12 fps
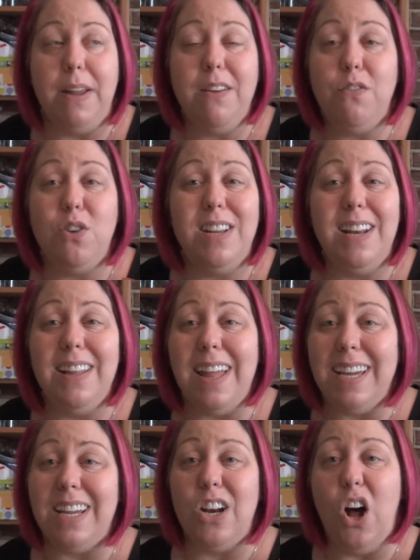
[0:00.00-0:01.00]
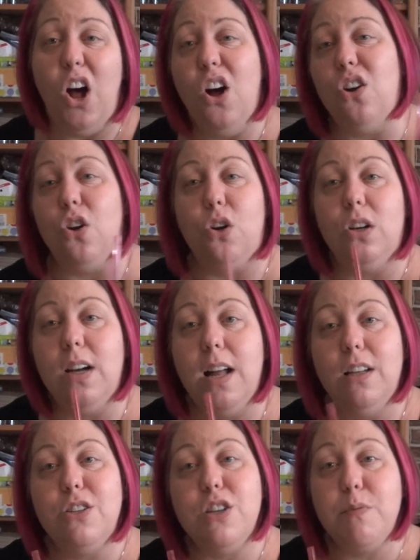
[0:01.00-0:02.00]
And if you did it like in all girl
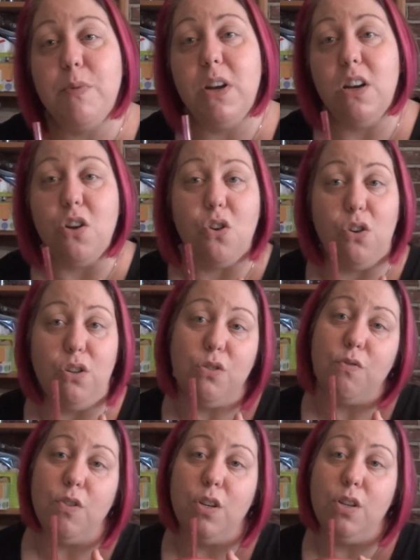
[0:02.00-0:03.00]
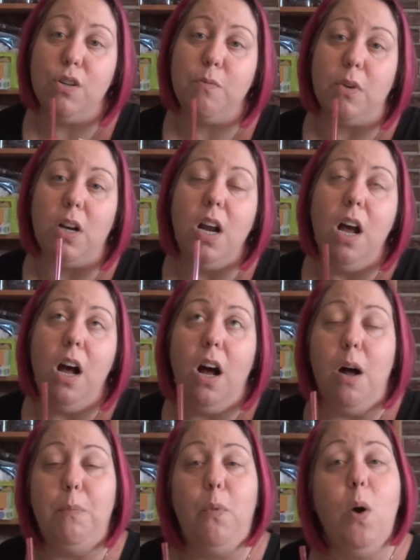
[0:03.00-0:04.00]
colors, you could put it in a girl's room, or
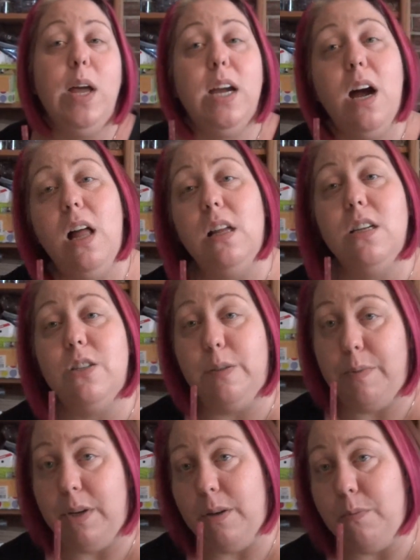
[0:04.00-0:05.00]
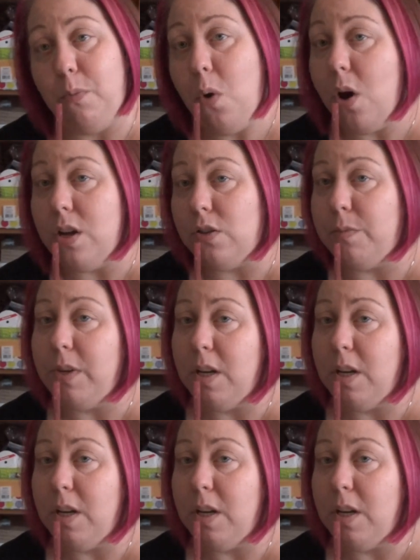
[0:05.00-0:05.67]
all boy colors, you could put it in a boy's room.